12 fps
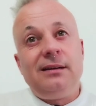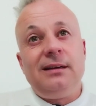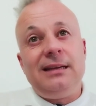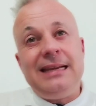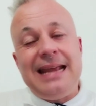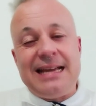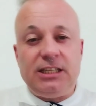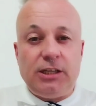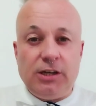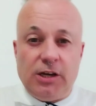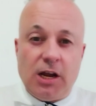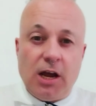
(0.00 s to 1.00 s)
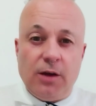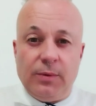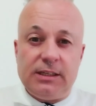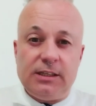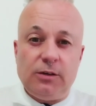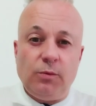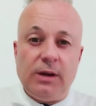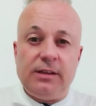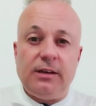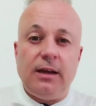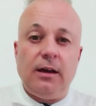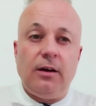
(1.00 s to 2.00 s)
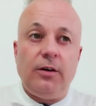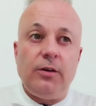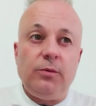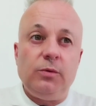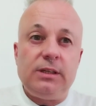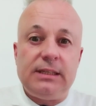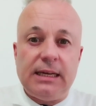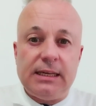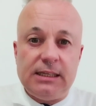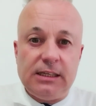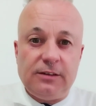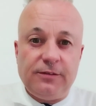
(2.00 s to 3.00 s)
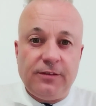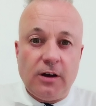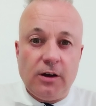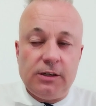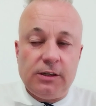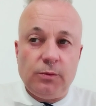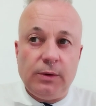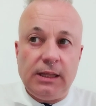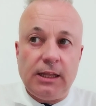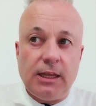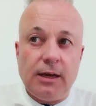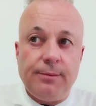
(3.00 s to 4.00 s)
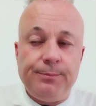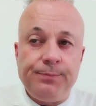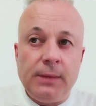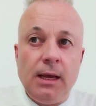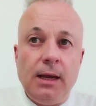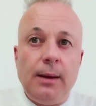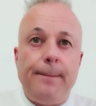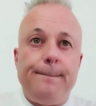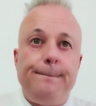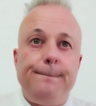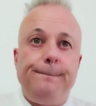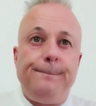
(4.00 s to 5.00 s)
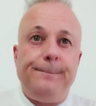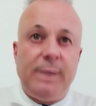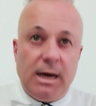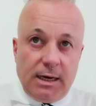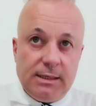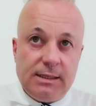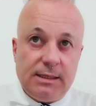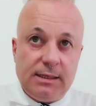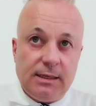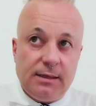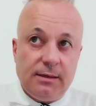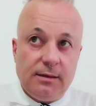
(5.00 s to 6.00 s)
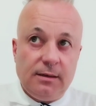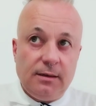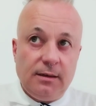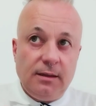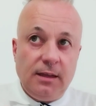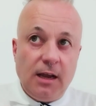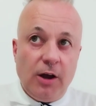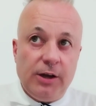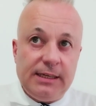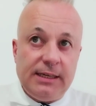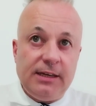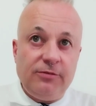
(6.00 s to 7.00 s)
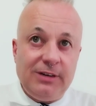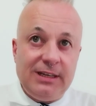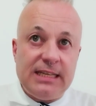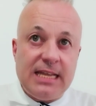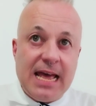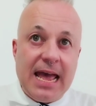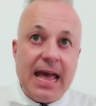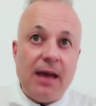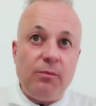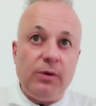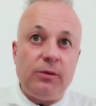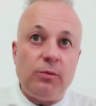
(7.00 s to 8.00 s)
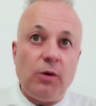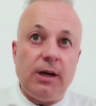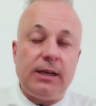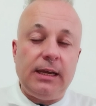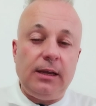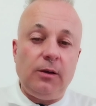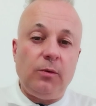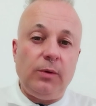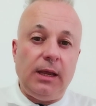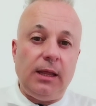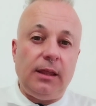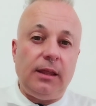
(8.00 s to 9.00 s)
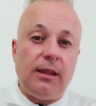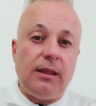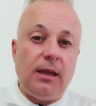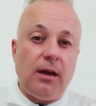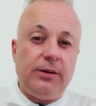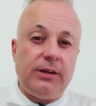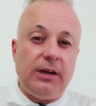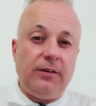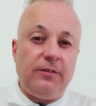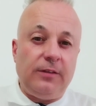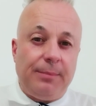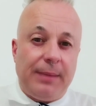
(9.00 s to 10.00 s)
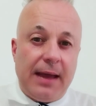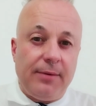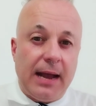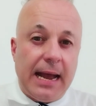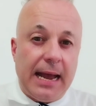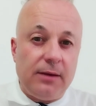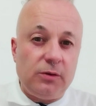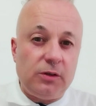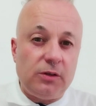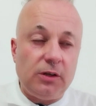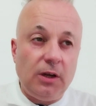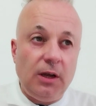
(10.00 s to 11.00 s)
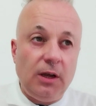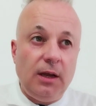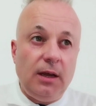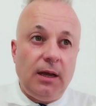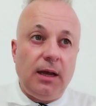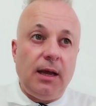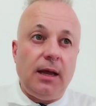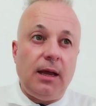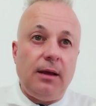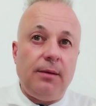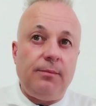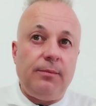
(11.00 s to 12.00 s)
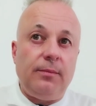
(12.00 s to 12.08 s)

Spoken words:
yes and no as to whether I was satisfied with them, but the idea is there with working with the idea of the Bauhaus on